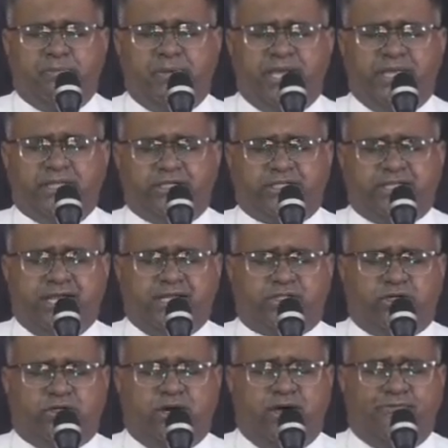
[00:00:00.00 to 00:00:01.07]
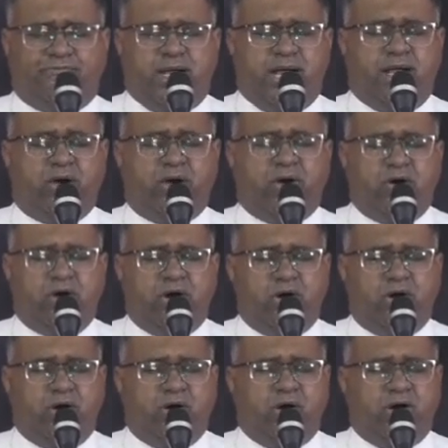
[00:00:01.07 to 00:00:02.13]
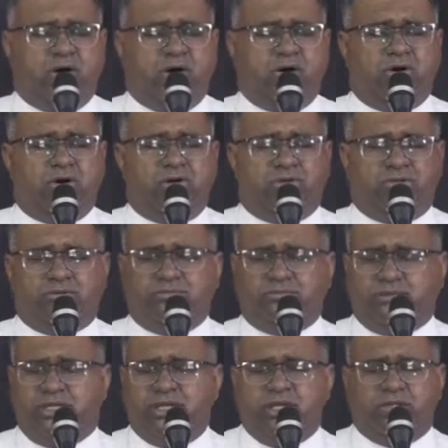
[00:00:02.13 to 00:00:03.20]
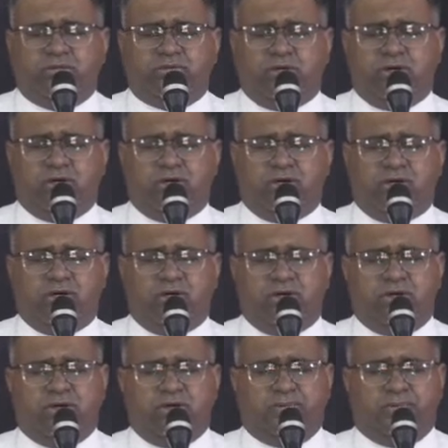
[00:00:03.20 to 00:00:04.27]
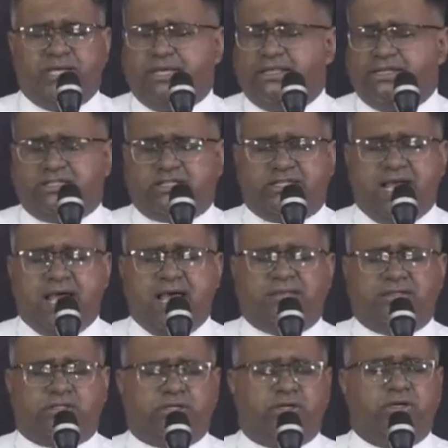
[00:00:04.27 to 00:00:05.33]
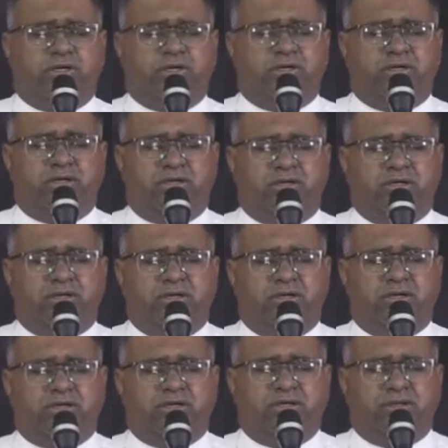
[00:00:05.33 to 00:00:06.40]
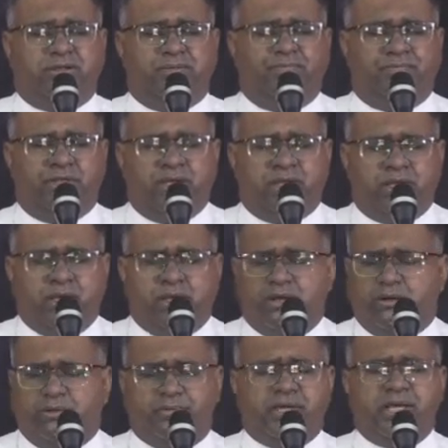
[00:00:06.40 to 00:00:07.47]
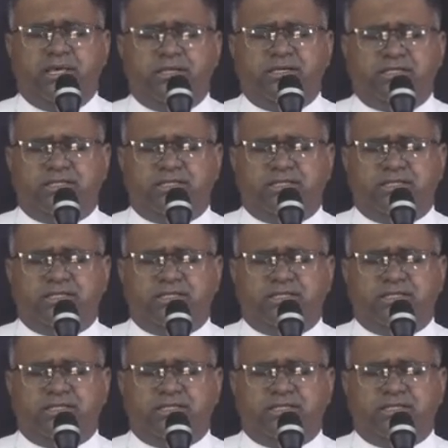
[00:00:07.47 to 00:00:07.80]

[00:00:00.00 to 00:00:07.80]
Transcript: be the center of my home. Oh, be the center, oh, be